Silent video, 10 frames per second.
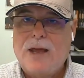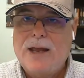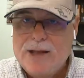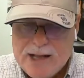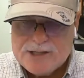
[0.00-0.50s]

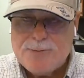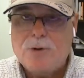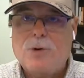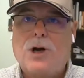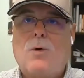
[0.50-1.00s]
And then that
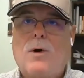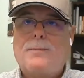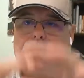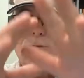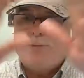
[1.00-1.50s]
smoke would go
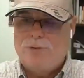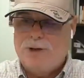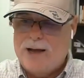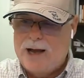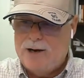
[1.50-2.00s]
up and
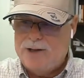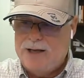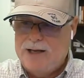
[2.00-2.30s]
out of the